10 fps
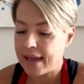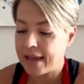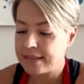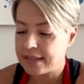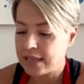
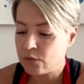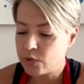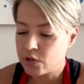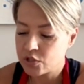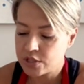and then
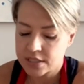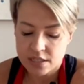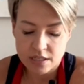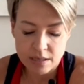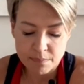we are just
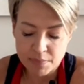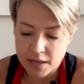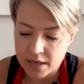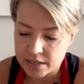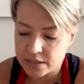going to
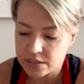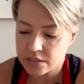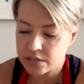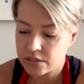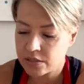apply it
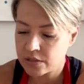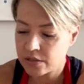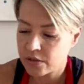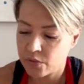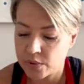
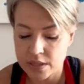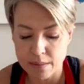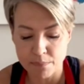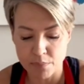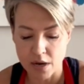with a
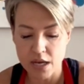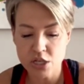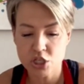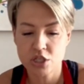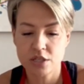
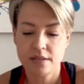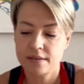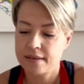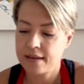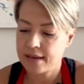brush.
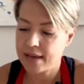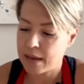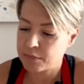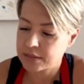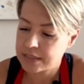
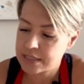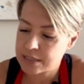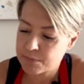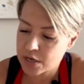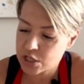Hamilton's
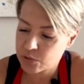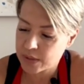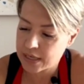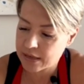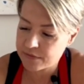brush, we
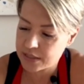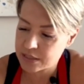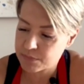love these